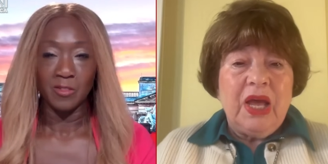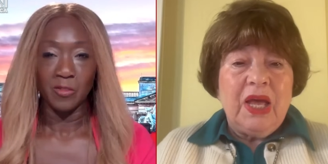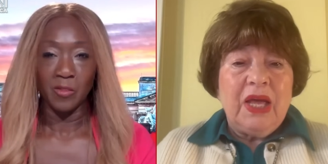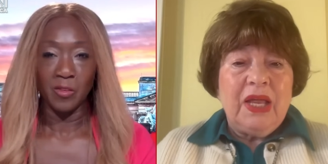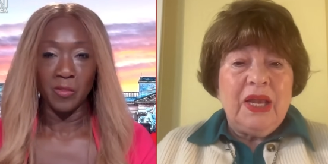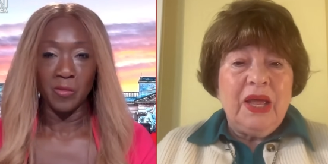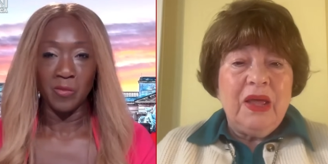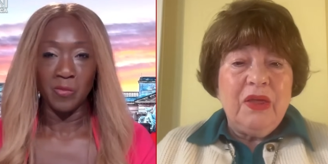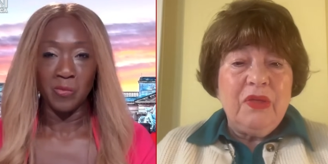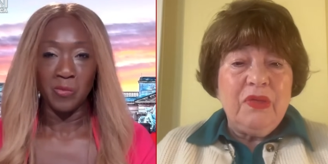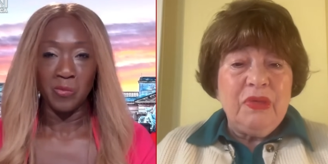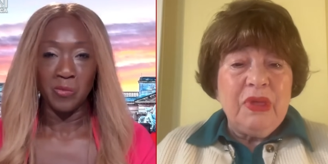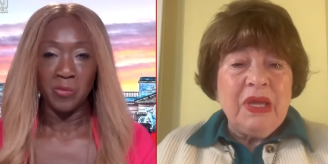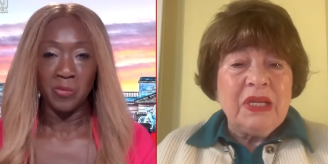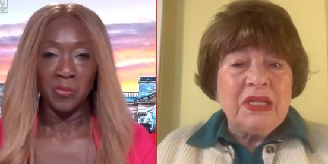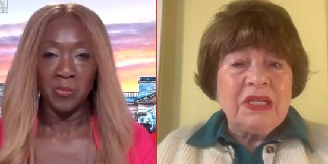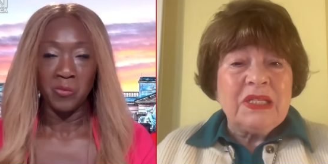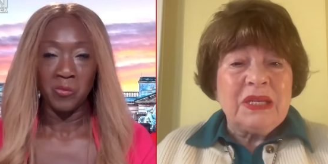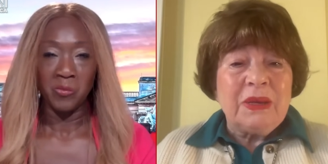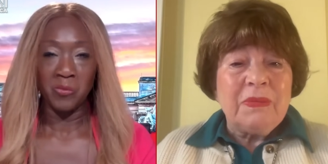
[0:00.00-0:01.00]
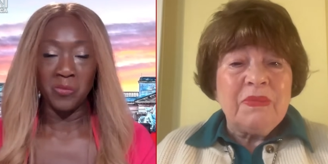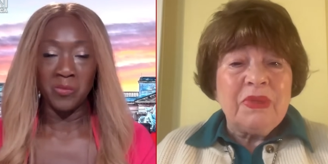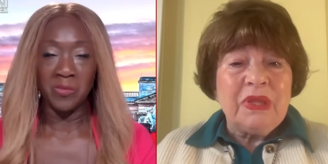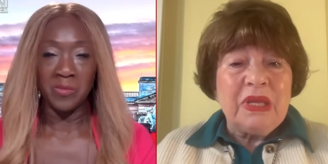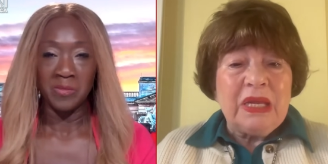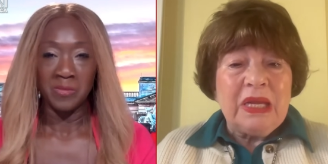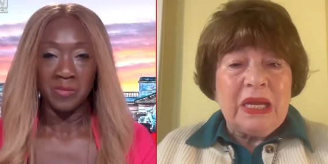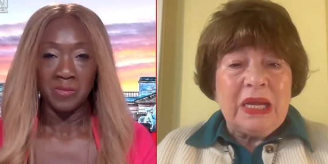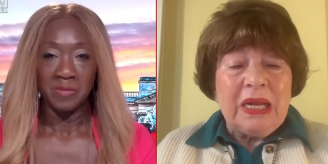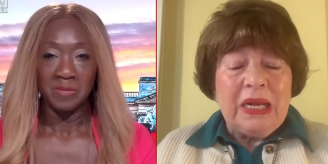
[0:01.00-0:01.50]
Speaker 1: And I think
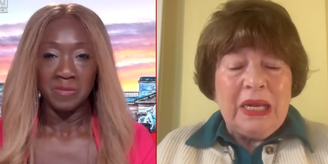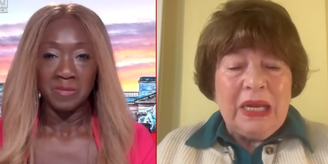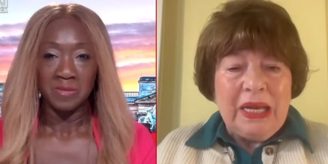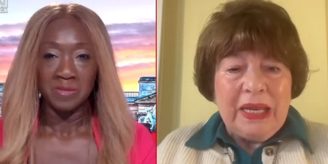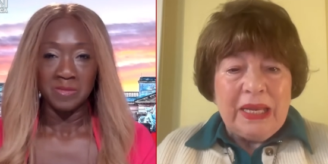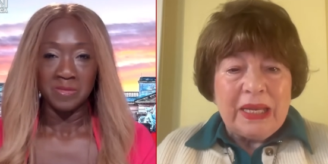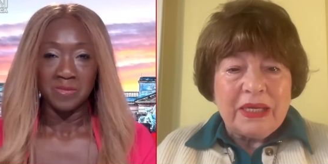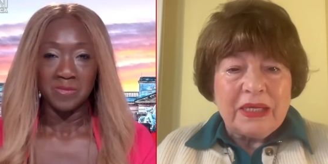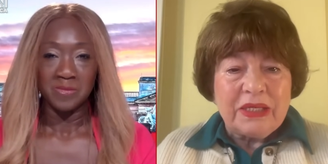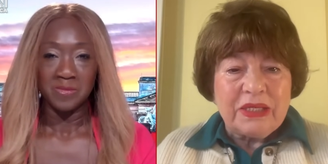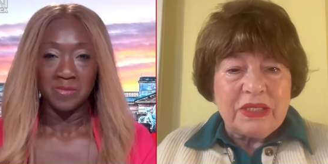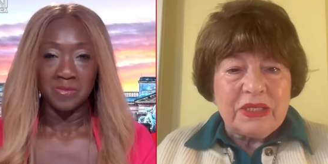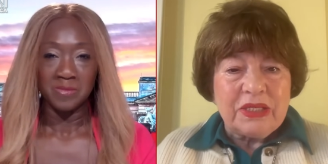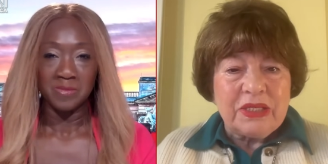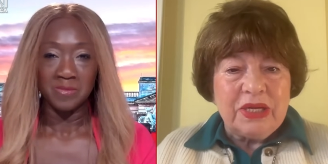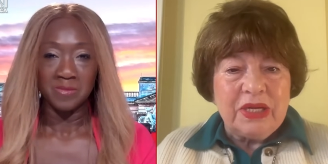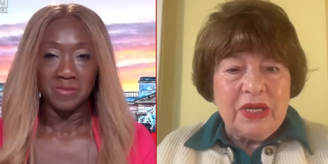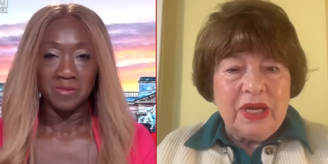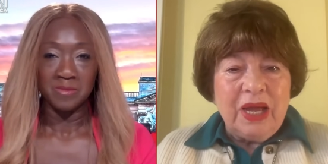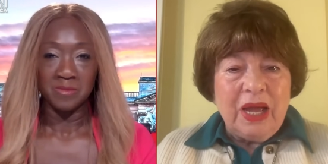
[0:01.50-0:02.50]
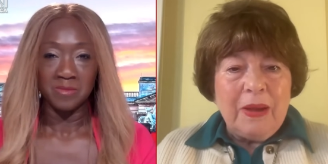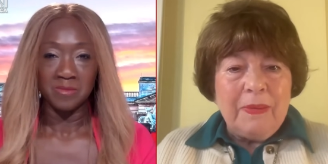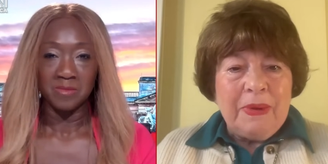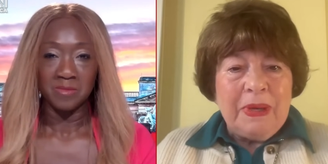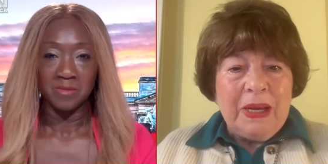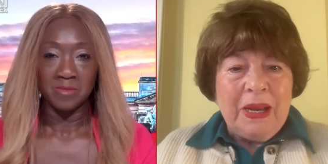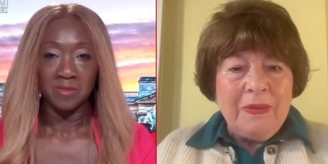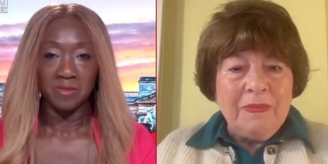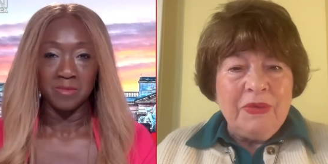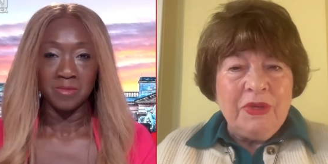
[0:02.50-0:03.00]
something clicked. I
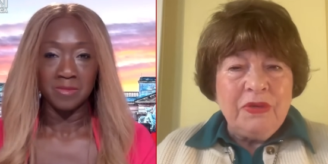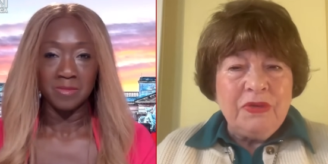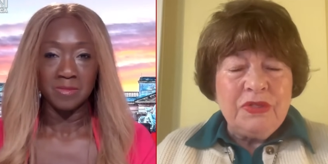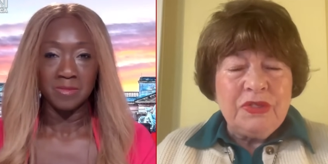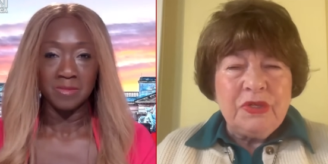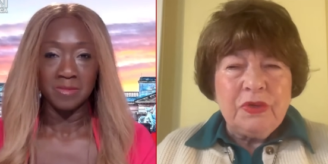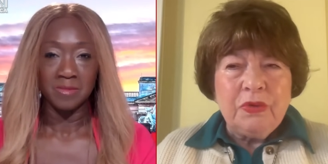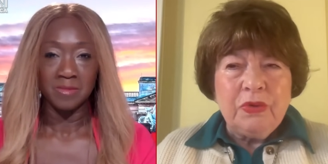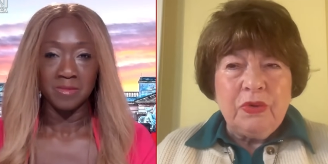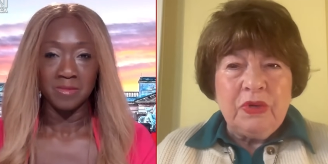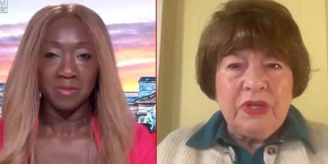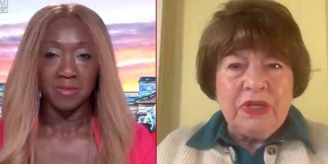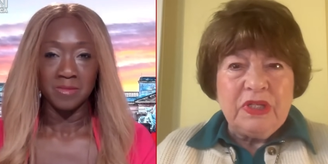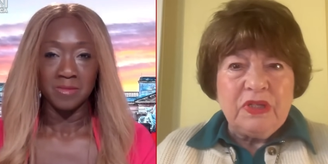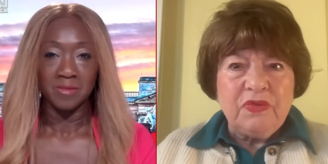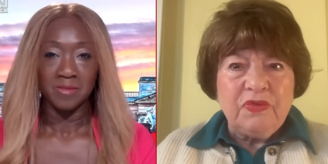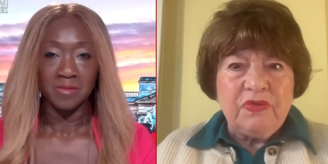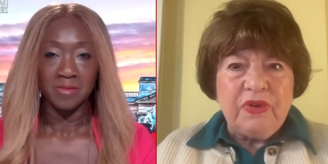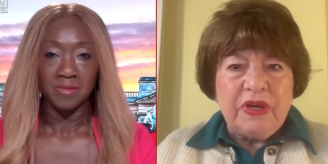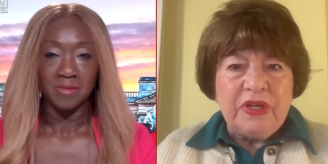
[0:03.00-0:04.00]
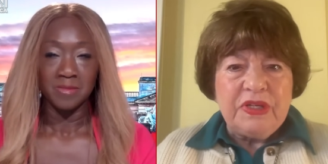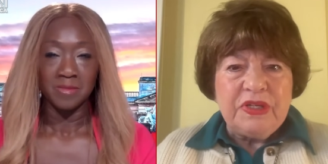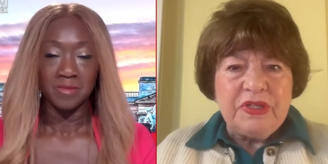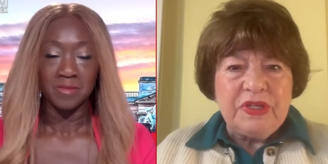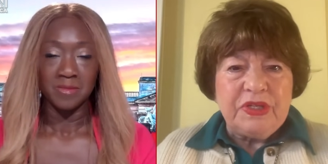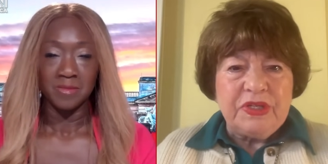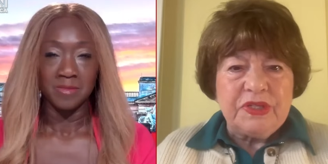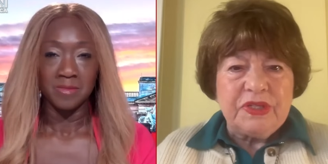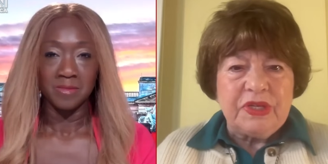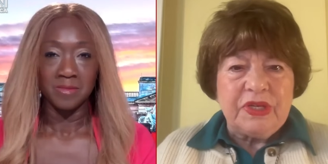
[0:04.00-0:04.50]
mean, I'm used to all his
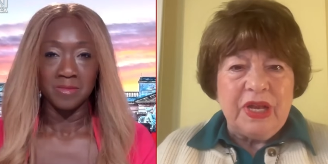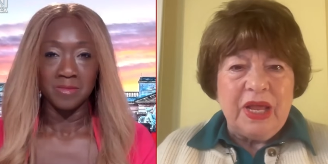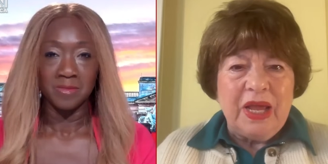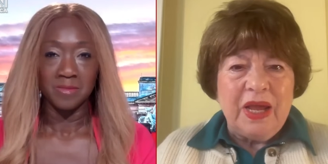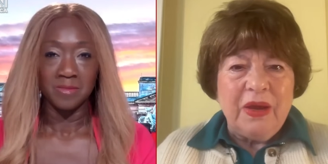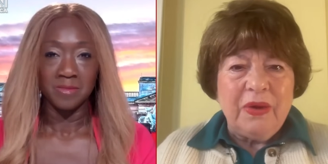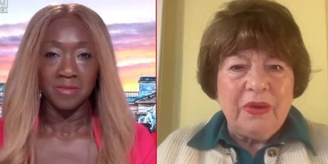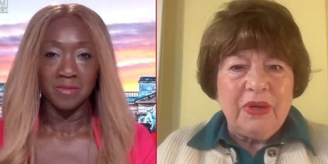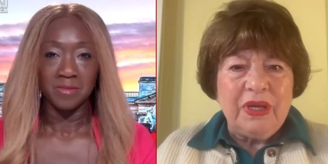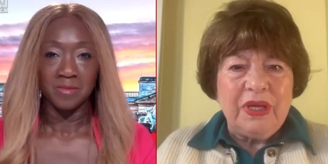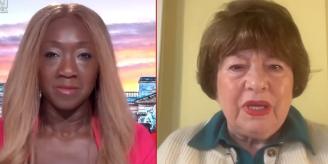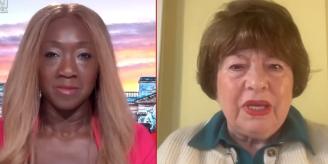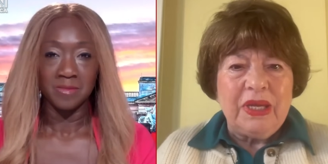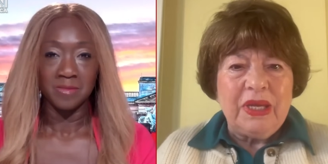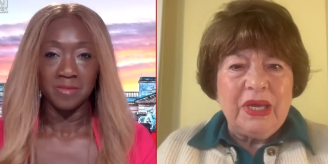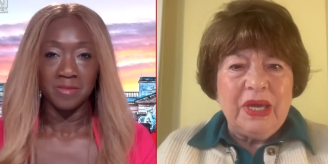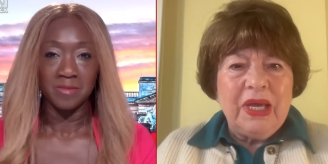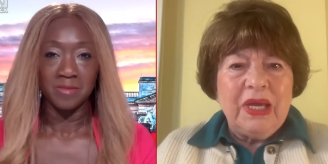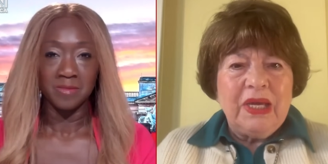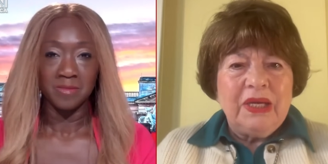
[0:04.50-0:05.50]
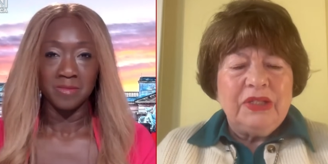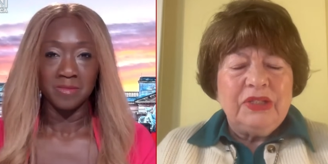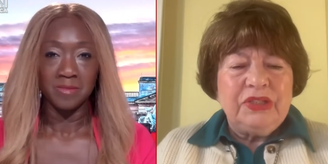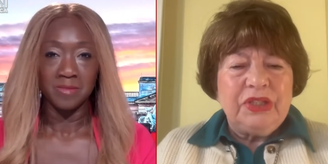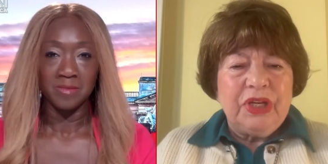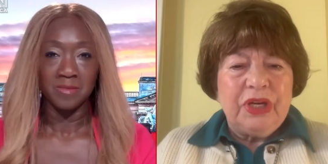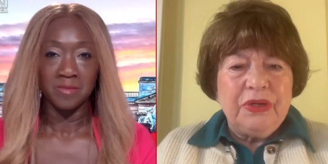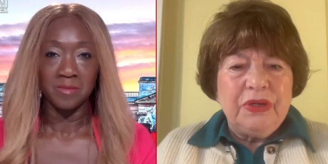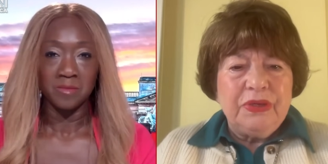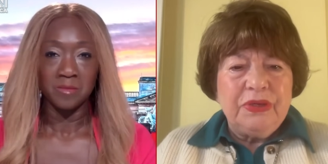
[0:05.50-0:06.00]
faces and how he
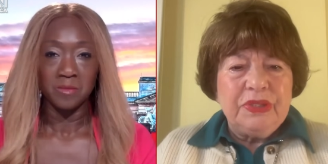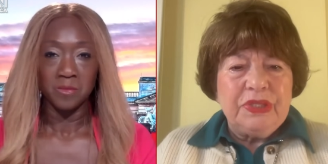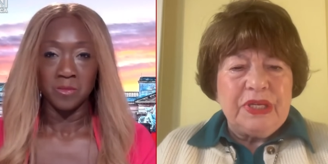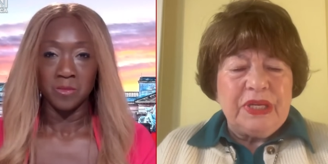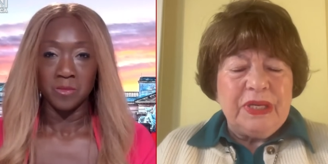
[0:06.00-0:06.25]
shows